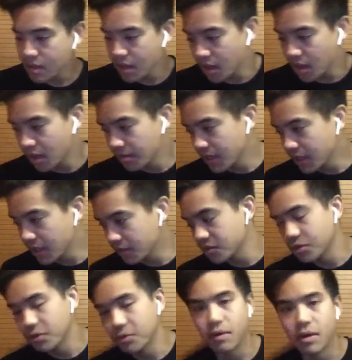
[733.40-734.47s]
um, i
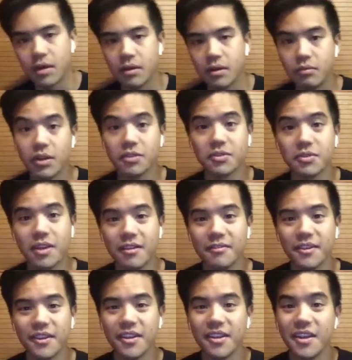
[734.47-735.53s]
also uh, we also have
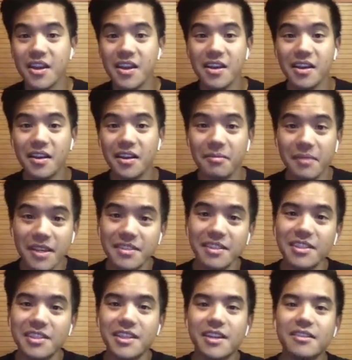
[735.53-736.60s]
a
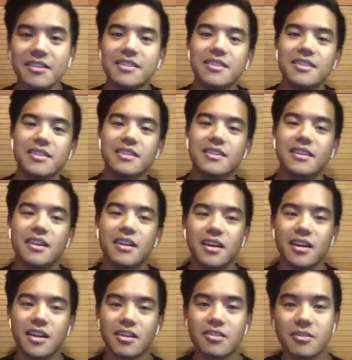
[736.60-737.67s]
amazingly talented
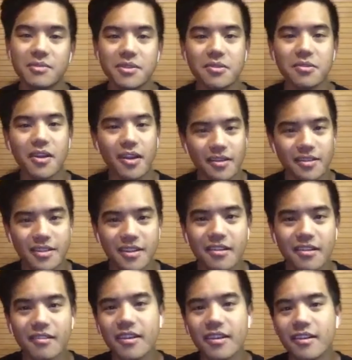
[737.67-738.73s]
uh, crypto content
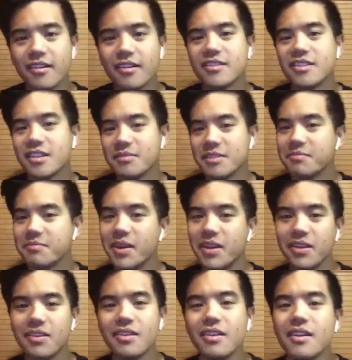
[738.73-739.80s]
writer his name is
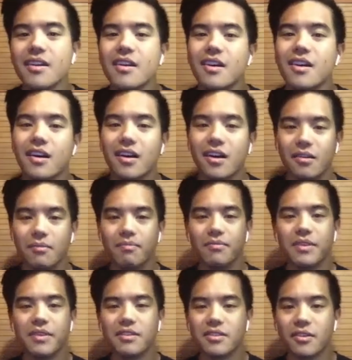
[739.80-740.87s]
ben um,
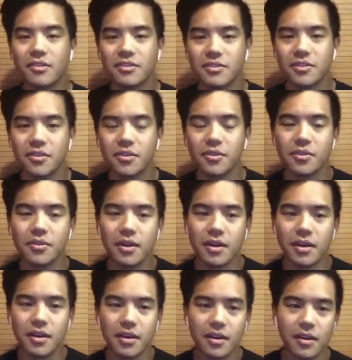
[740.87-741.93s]
he's also
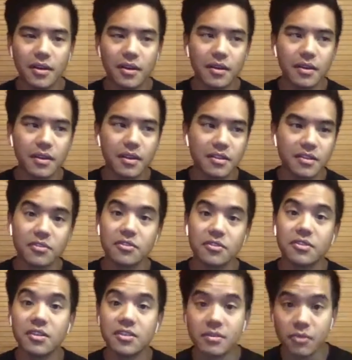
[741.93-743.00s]
uh, he's also
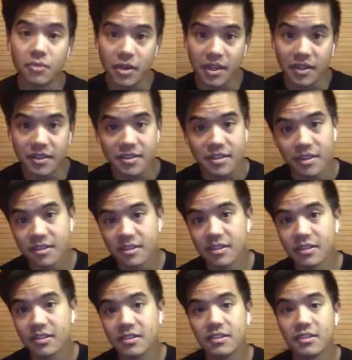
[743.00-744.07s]
done some work at
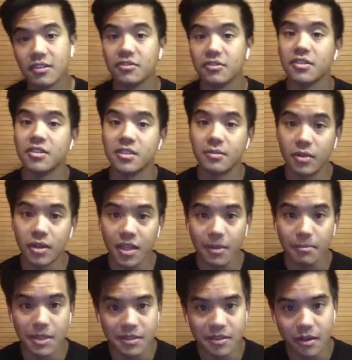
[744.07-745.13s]
consensus he's also done some work at
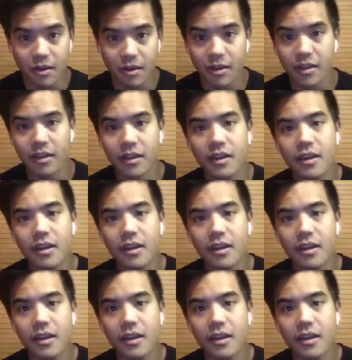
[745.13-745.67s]
Messari